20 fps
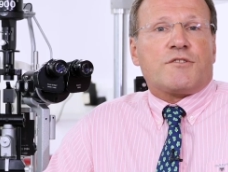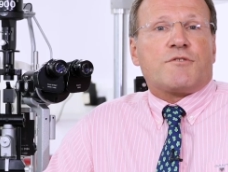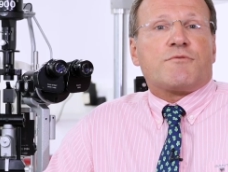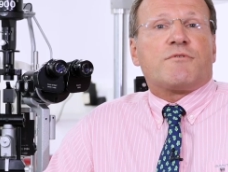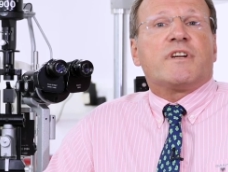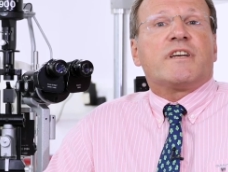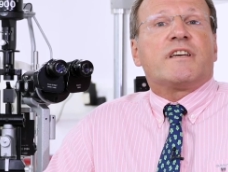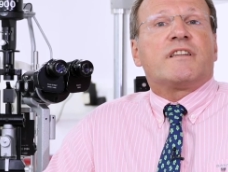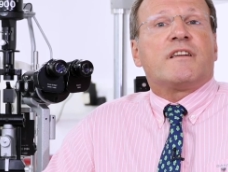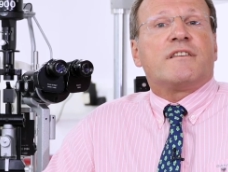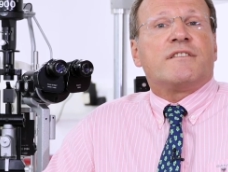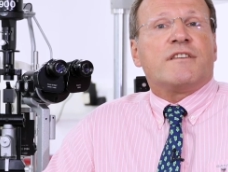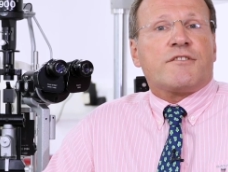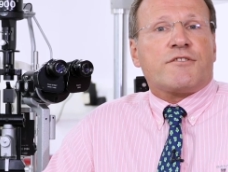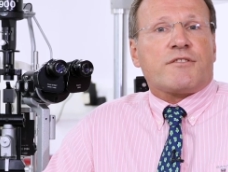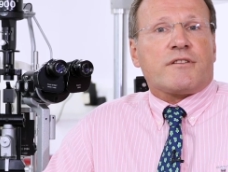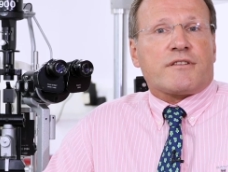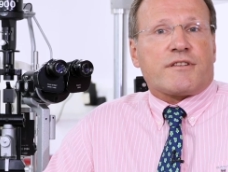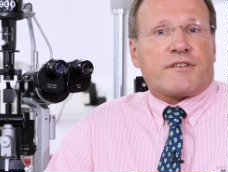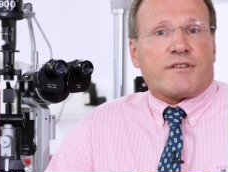During an
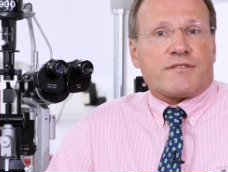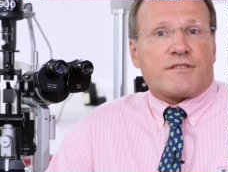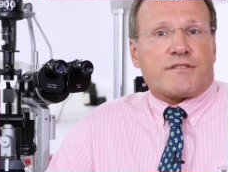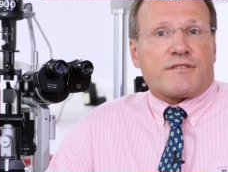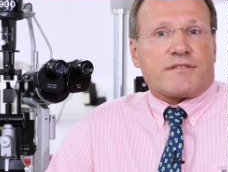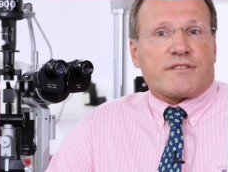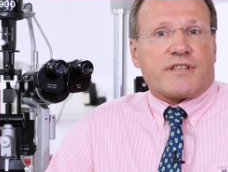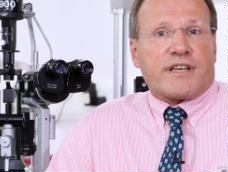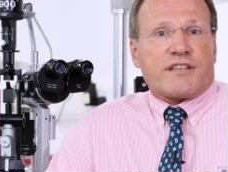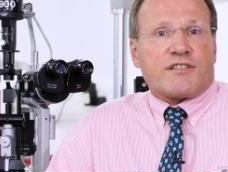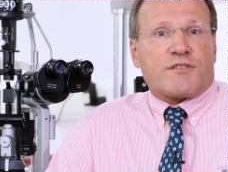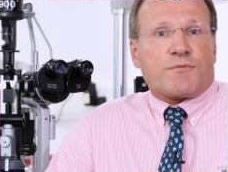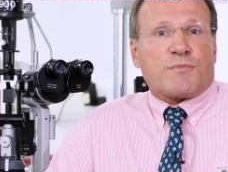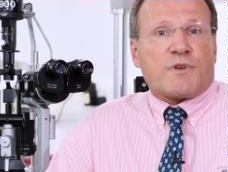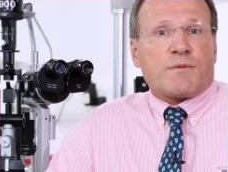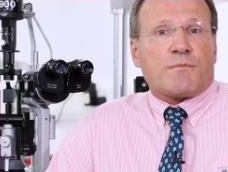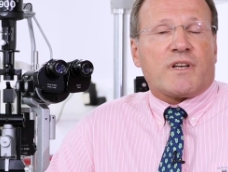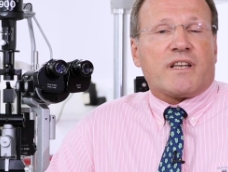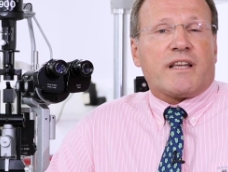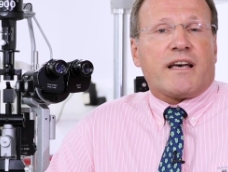initial consultation,
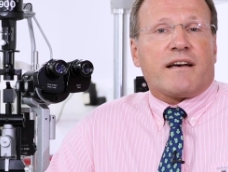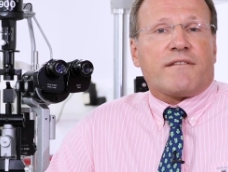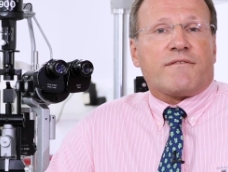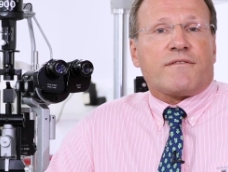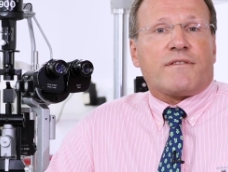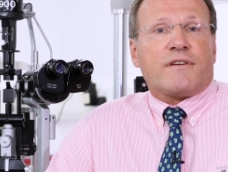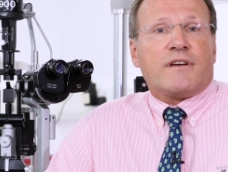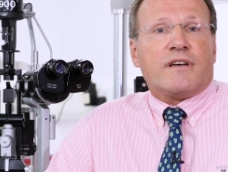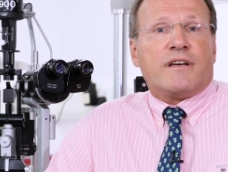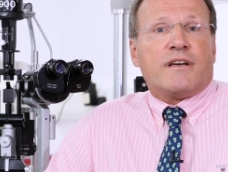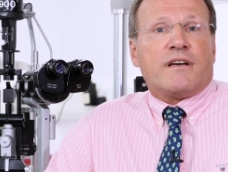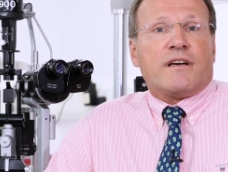we will have